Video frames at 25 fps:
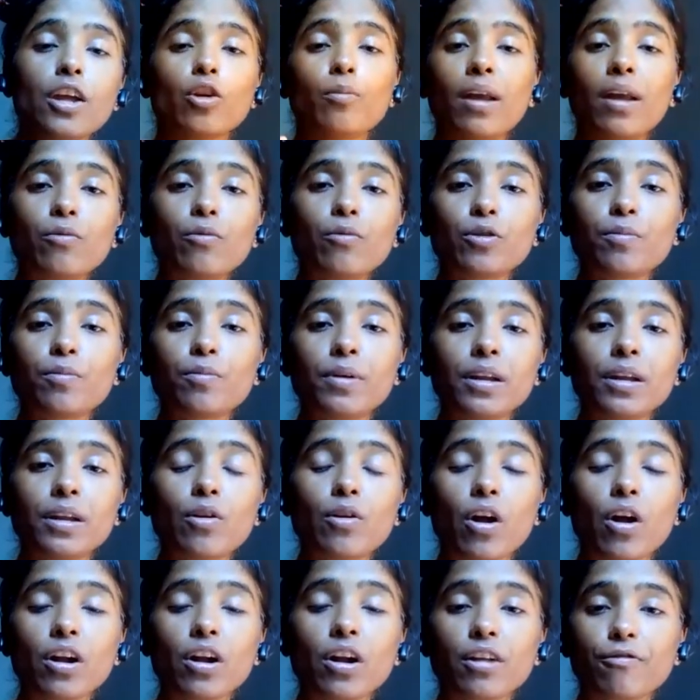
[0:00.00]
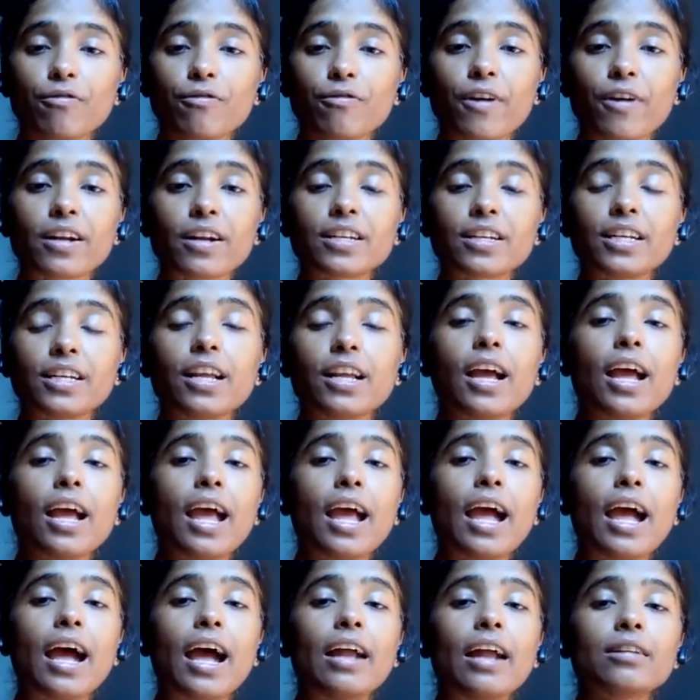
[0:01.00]
your mala would be not
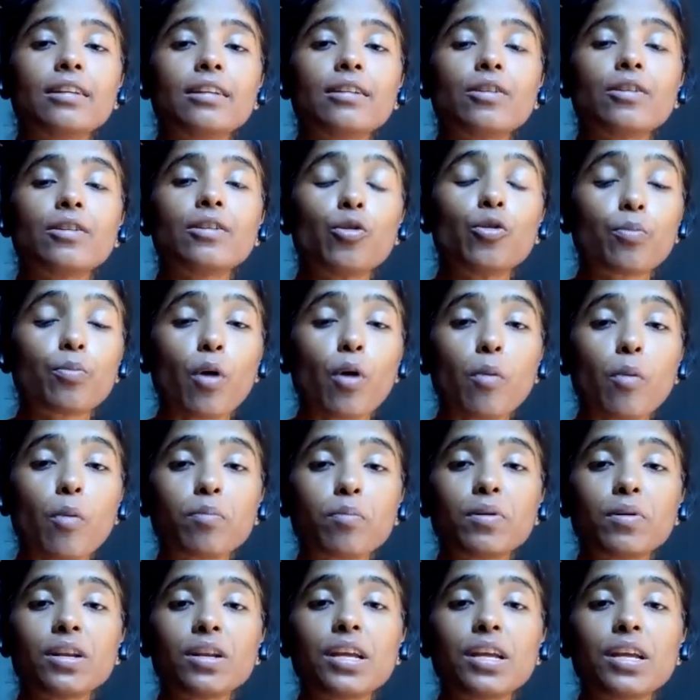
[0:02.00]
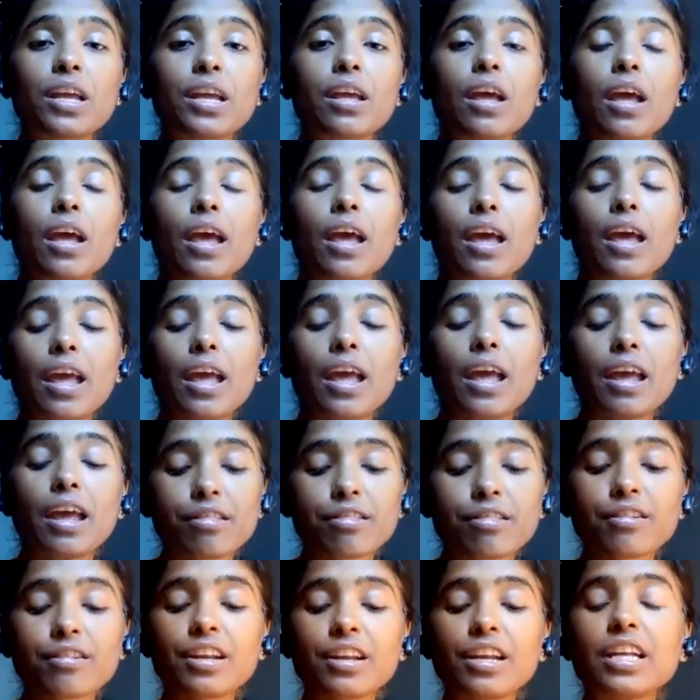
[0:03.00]
affected, and you're properly
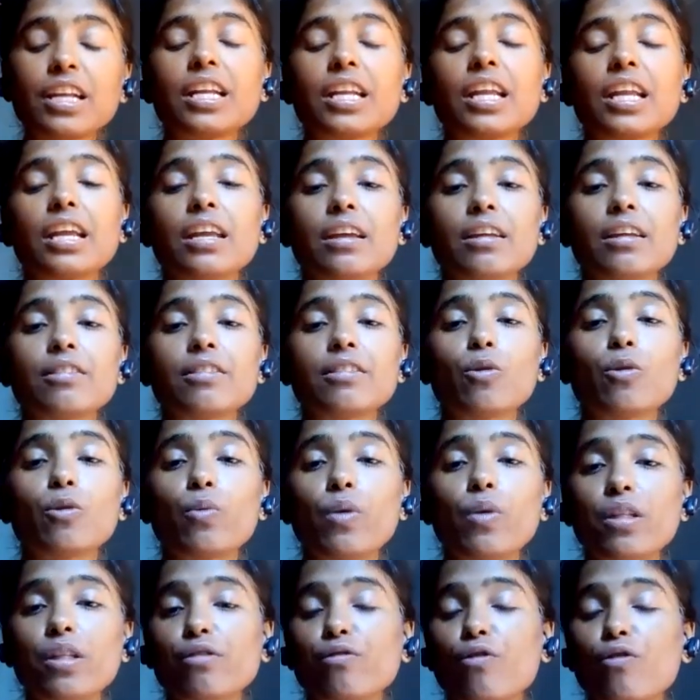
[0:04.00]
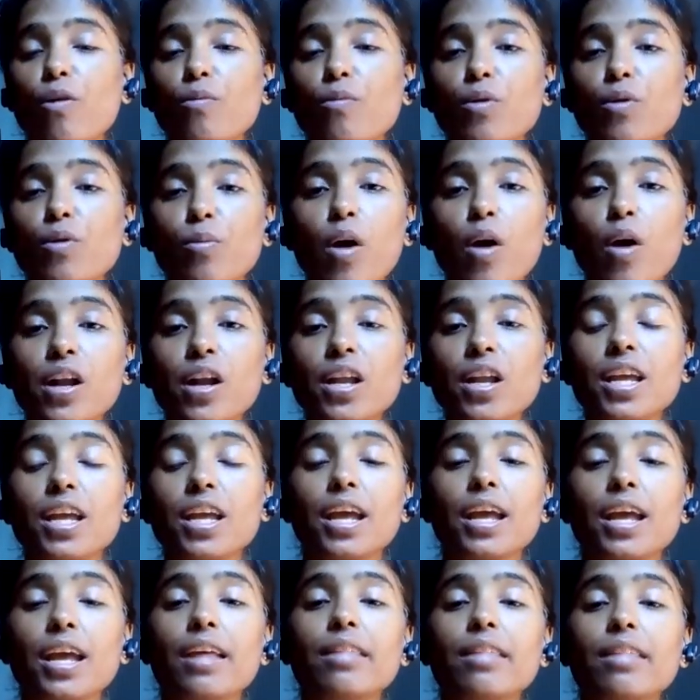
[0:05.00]
excreting the waste from your
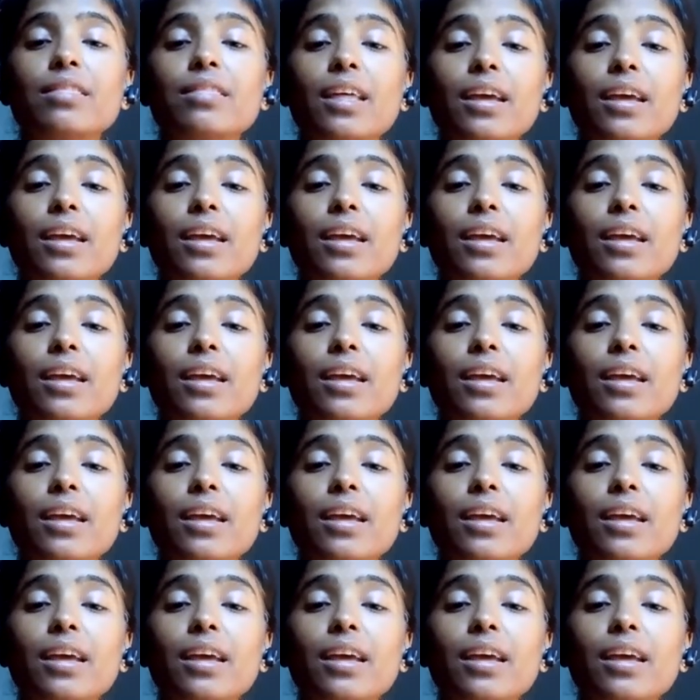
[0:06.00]
body,